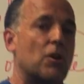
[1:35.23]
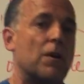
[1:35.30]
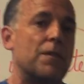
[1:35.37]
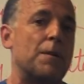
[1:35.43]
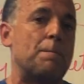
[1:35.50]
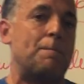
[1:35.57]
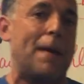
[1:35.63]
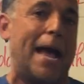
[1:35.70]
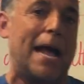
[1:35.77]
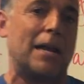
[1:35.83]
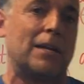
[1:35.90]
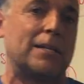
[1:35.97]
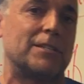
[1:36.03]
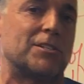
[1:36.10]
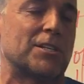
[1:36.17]
on the
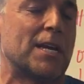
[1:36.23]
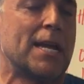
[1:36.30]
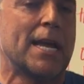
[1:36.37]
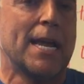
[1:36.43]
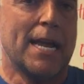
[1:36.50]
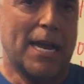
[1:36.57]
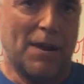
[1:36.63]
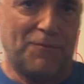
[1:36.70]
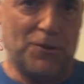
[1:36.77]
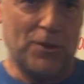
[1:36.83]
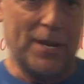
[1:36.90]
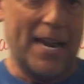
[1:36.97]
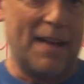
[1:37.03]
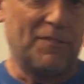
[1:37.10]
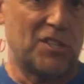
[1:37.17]
balance, if you can have